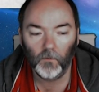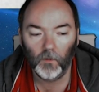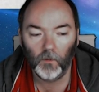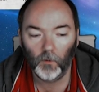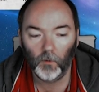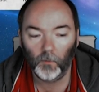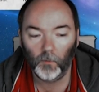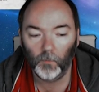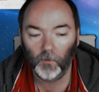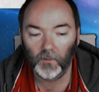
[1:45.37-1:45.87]
You
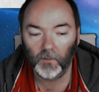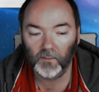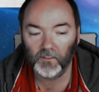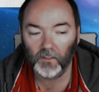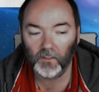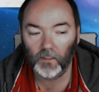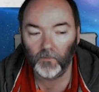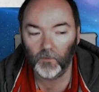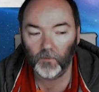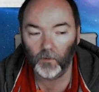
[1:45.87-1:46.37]
want to put this
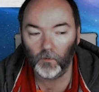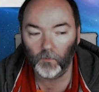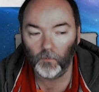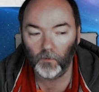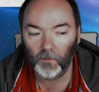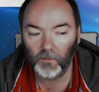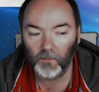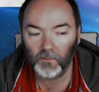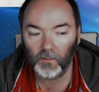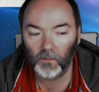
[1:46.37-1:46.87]
safe though
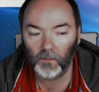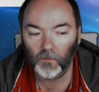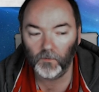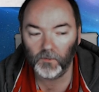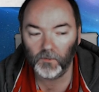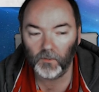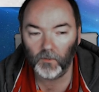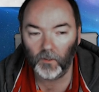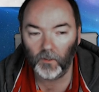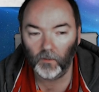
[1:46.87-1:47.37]
yourself
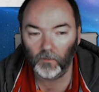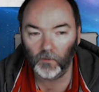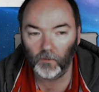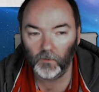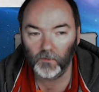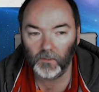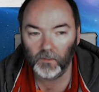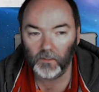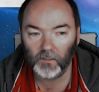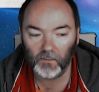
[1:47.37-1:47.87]
so you don't
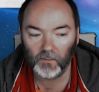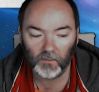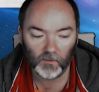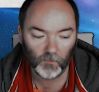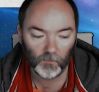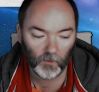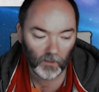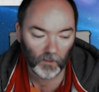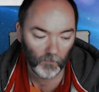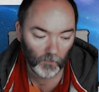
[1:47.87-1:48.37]
lose it, because this is
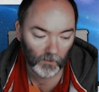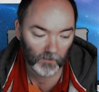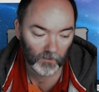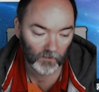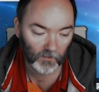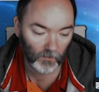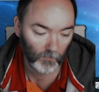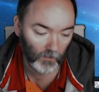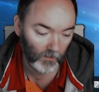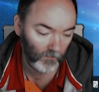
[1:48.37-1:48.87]
where your money's
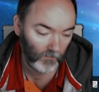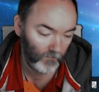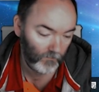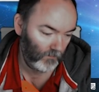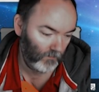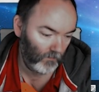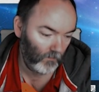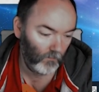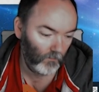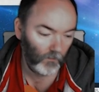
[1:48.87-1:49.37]
going to be. You
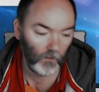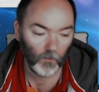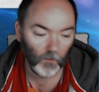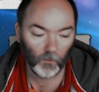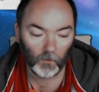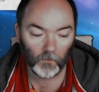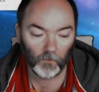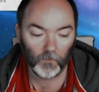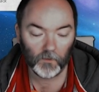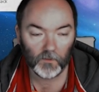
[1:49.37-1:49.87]
don't want
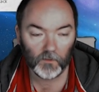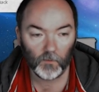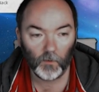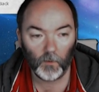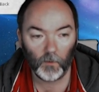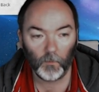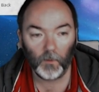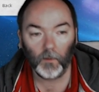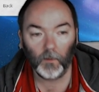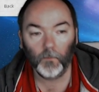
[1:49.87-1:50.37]
to give this to
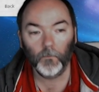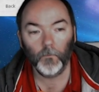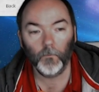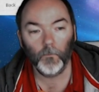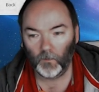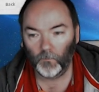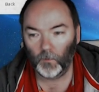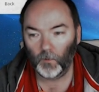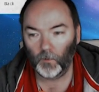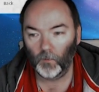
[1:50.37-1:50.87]
anybody.
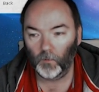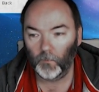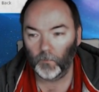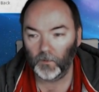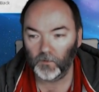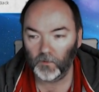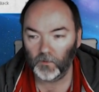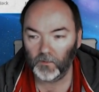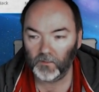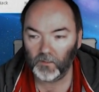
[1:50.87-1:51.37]
You want to make
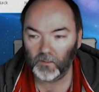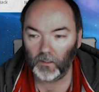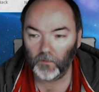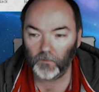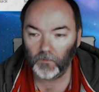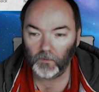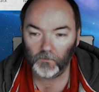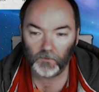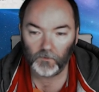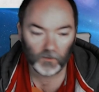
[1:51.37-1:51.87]
sure you save
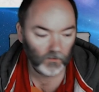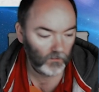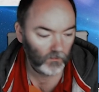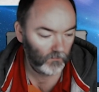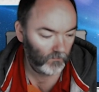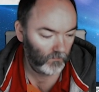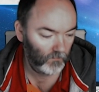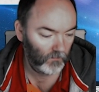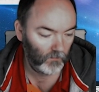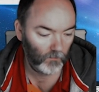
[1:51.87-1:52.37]
it. So
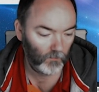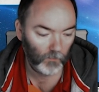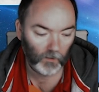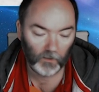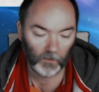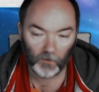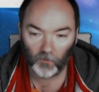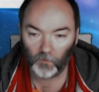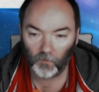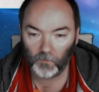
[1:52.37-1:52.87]
by
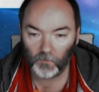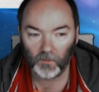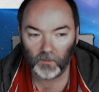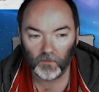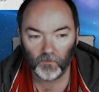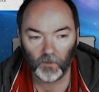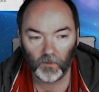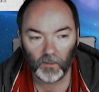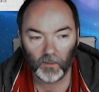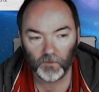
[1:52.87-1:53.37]
an encrypted
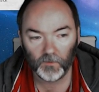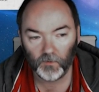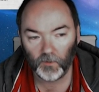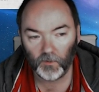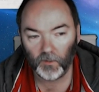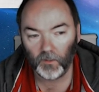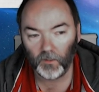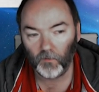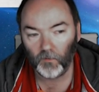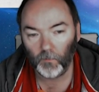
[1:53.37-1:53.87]
device, or you
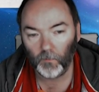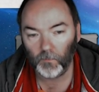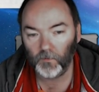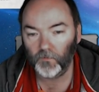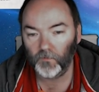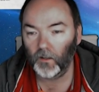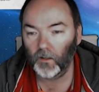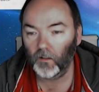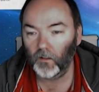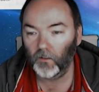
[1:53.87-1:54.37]
can encrypt a
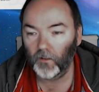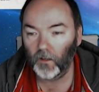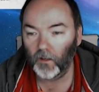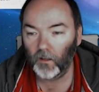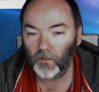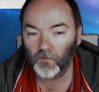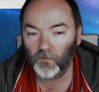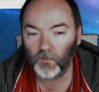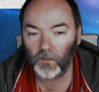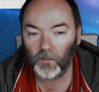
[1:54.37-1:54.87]
file in your
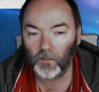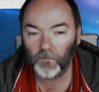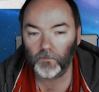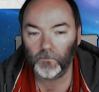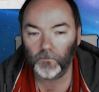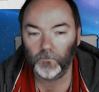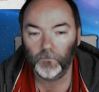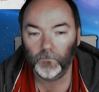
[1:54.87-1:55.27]
hard drive.